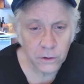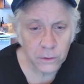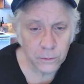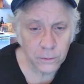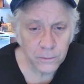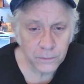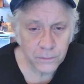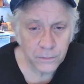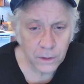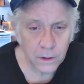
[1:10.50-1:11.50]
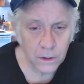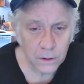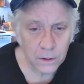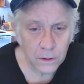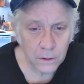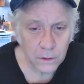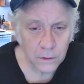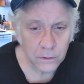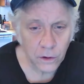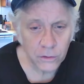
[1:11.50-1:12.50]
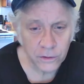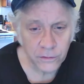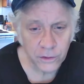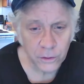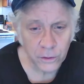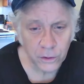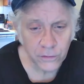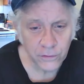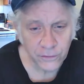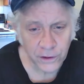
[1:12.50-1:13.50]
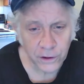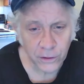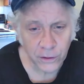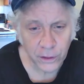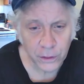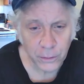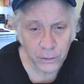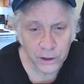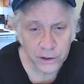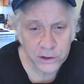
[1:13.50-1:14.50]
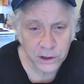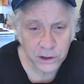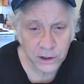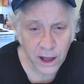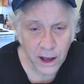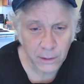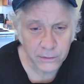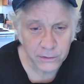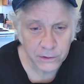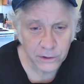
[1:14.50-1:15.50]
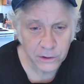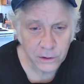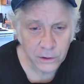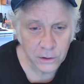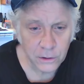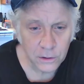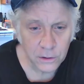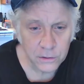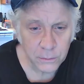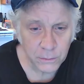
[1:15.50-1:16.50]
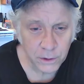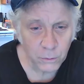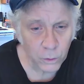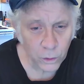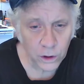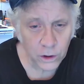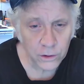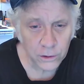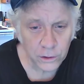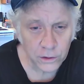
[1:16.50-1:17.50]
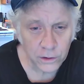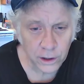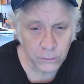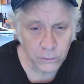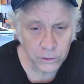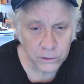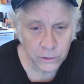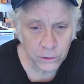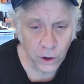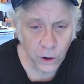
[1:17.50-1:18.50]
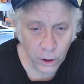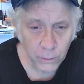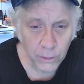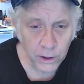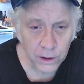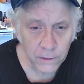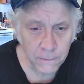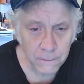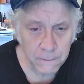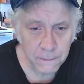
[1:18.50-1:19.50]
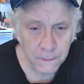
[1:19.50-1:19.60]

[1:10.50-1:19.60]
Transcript: So, those of you who feel that the bridge collapsed should be warned that it was your karma,